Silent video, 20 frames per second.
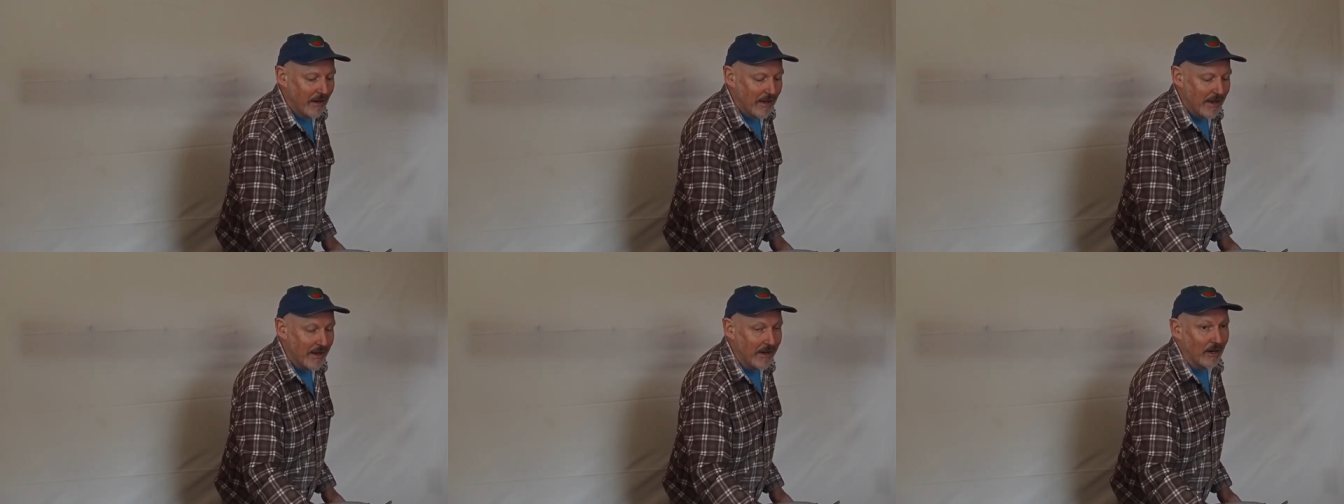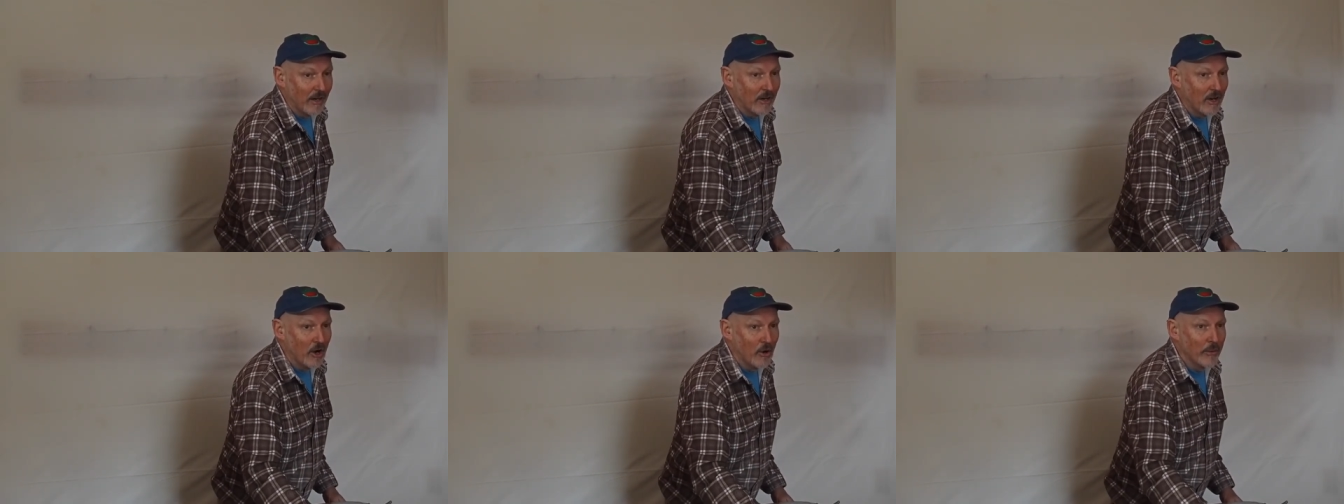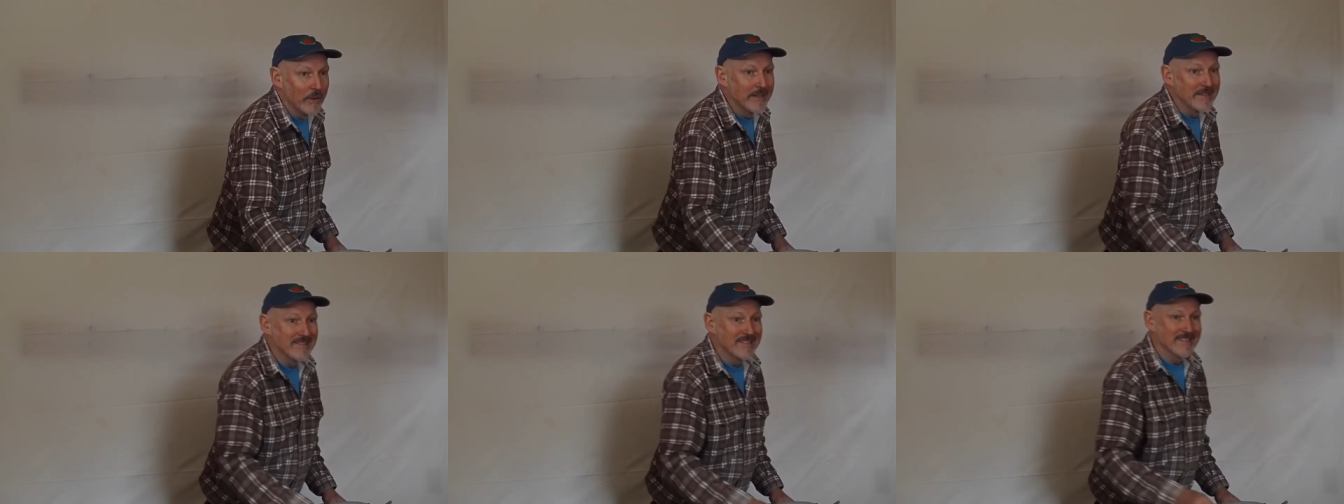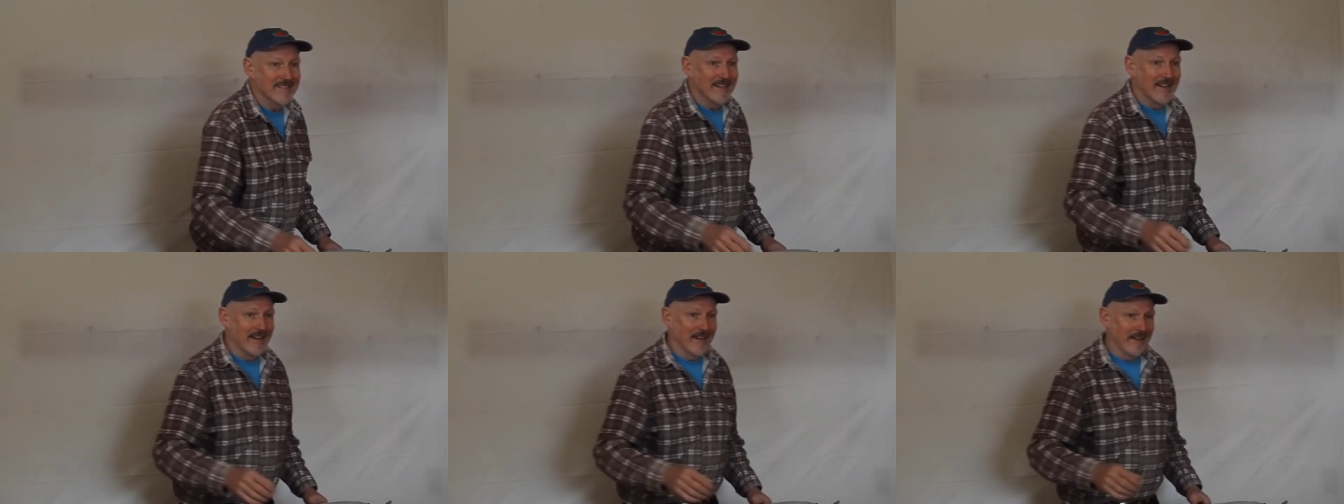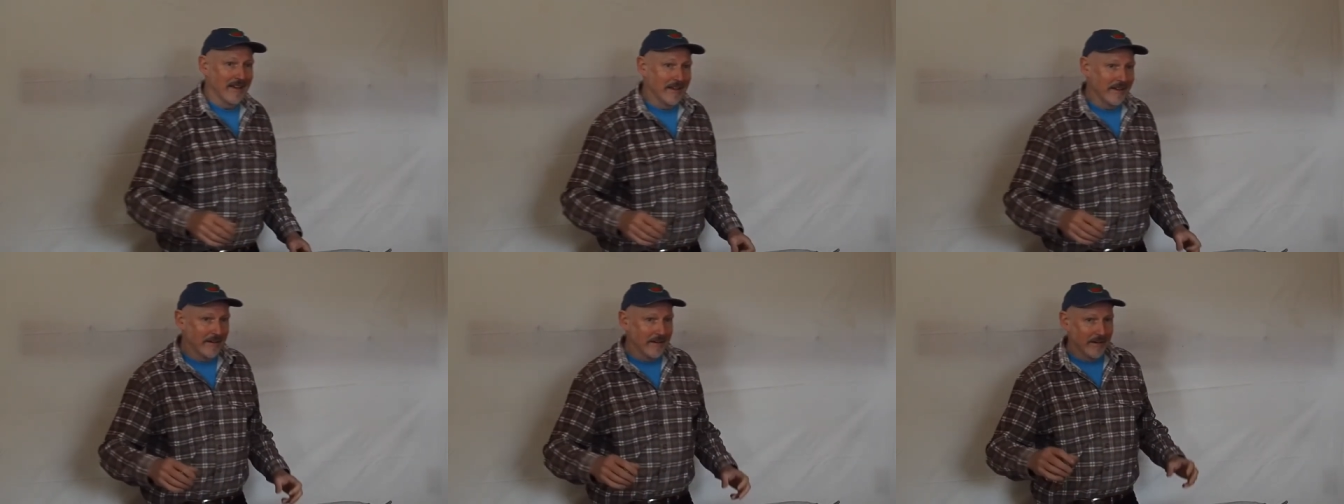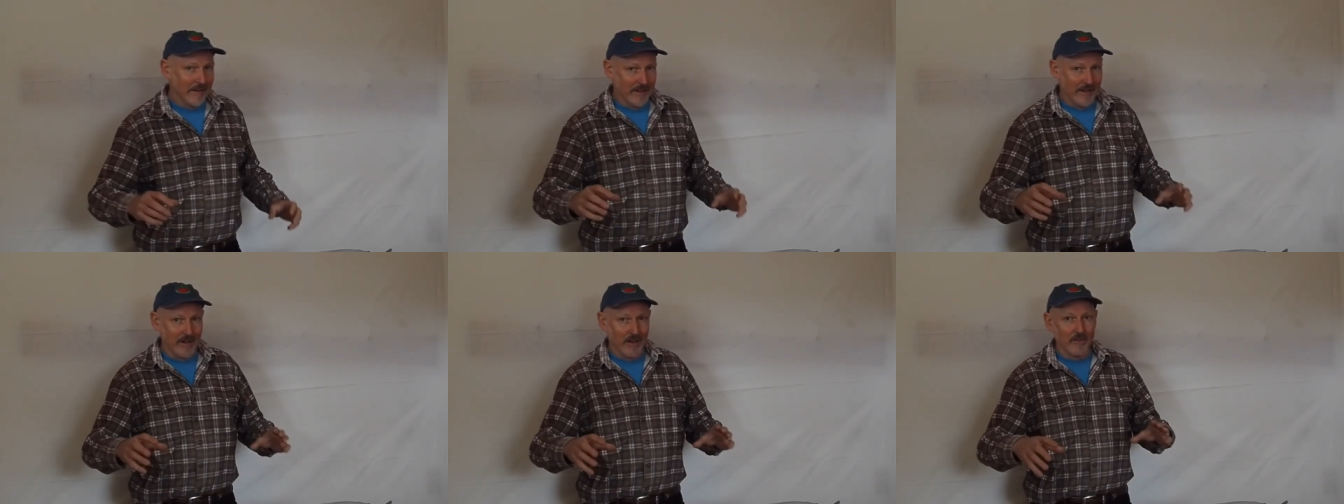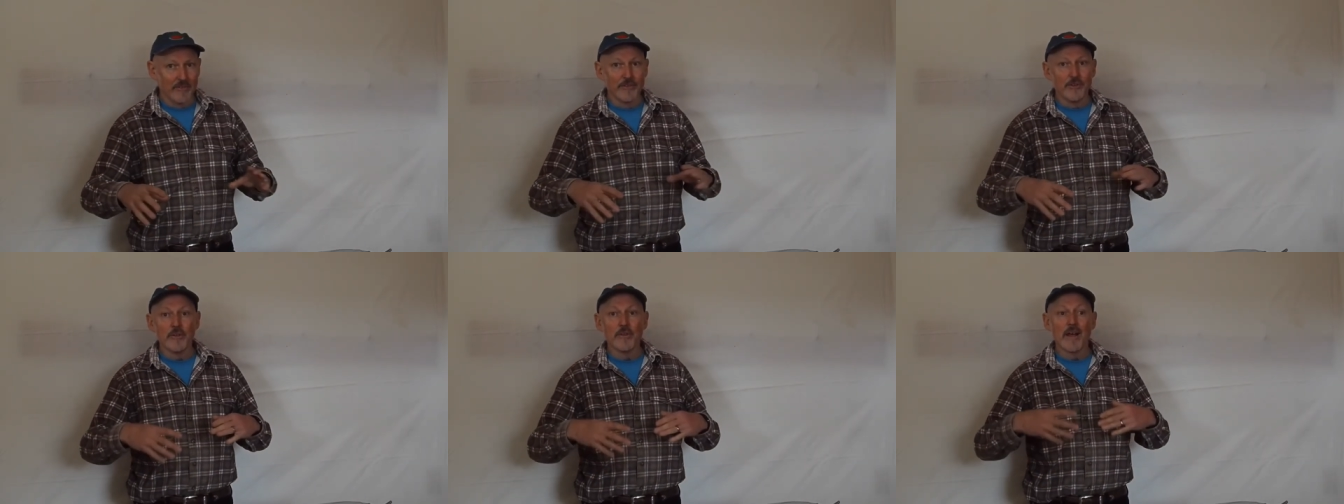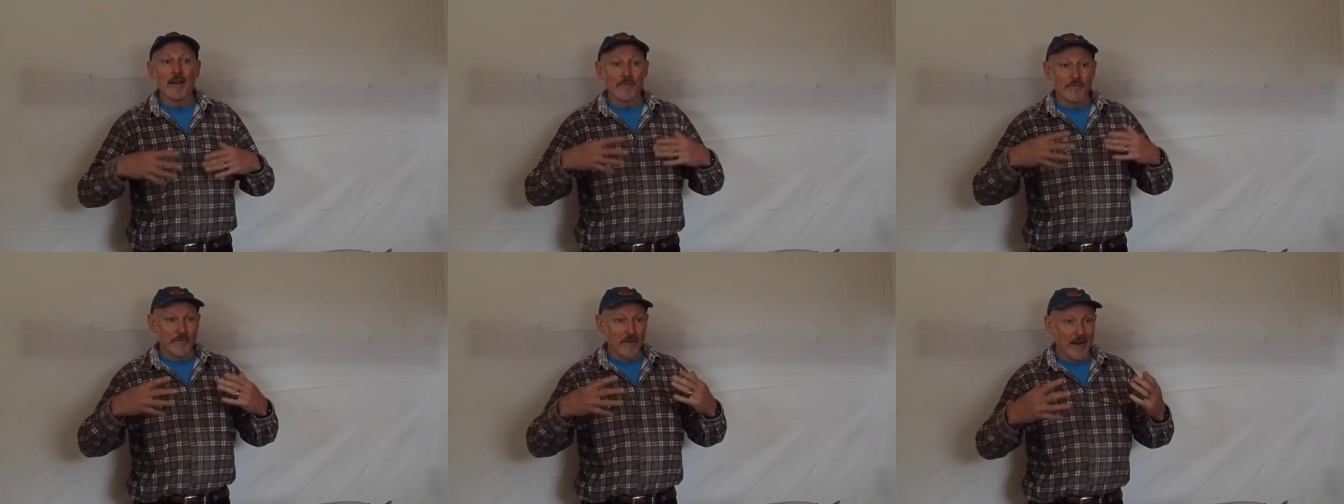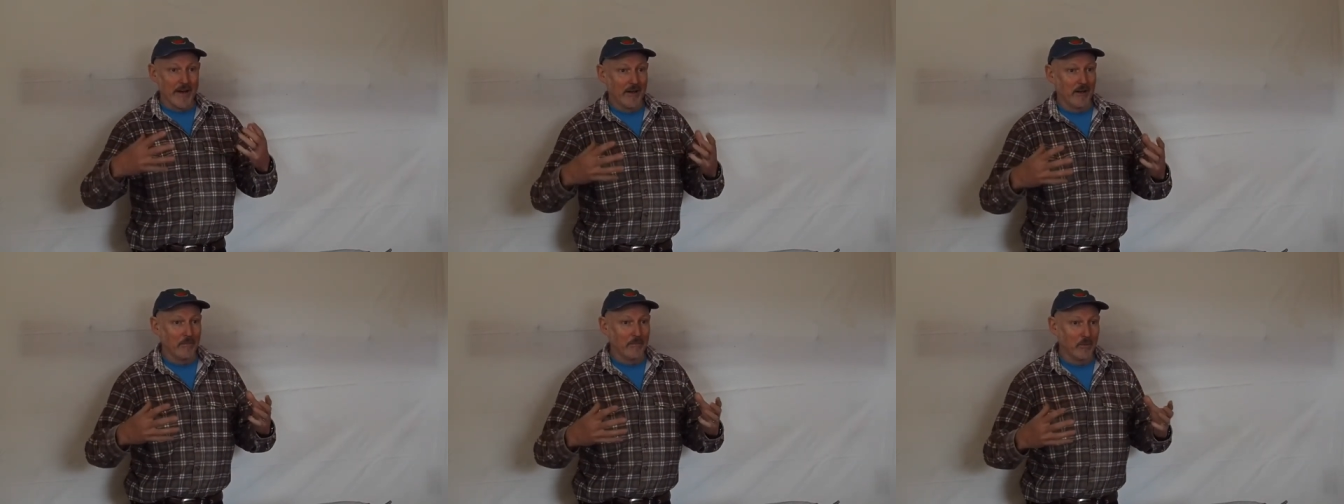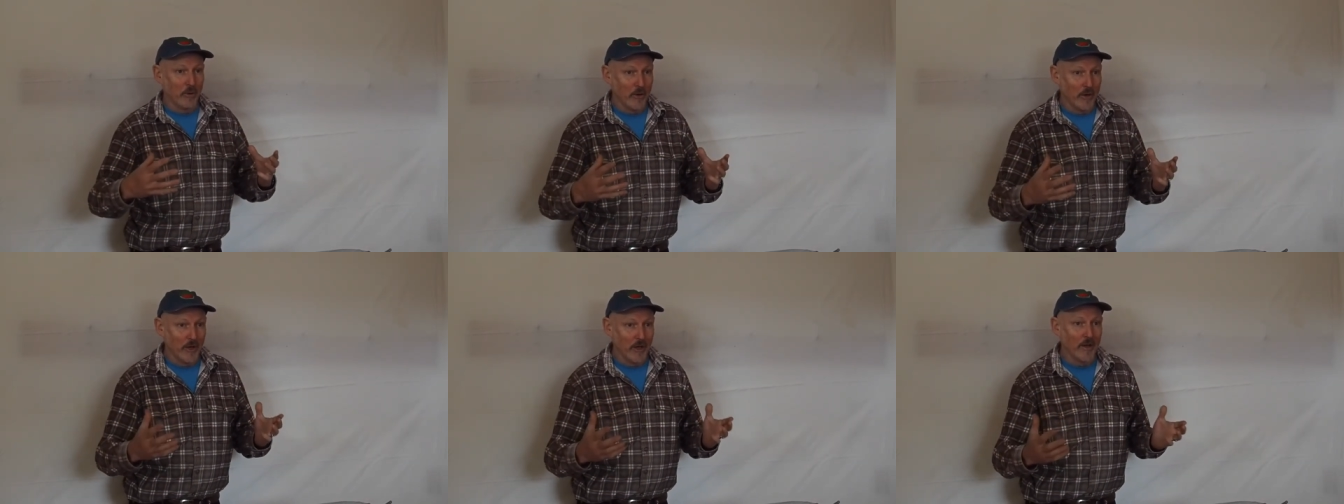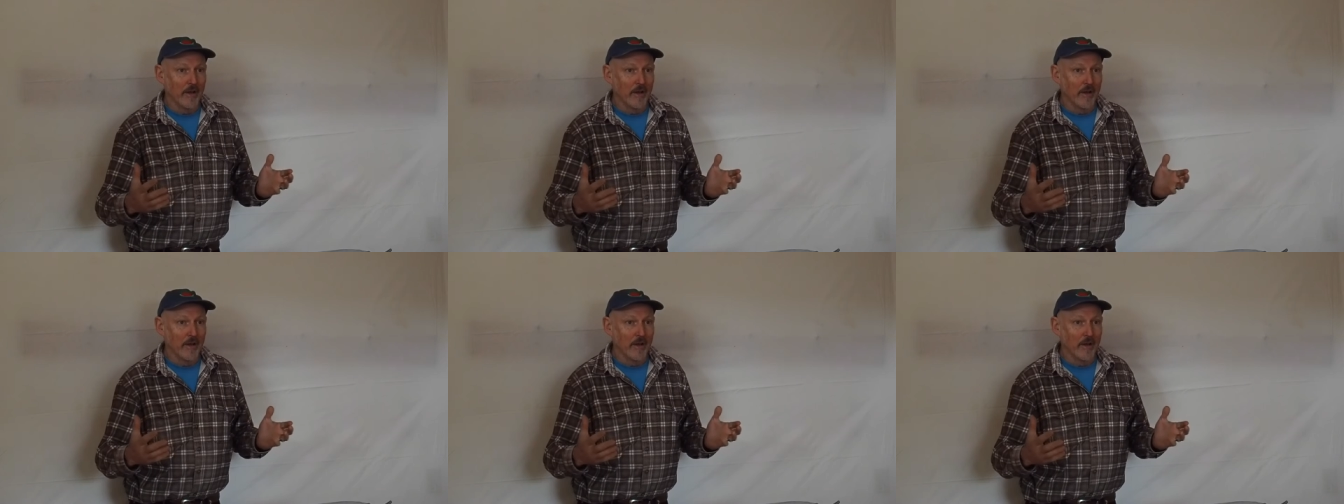and I'll go inside and I'll do that final boil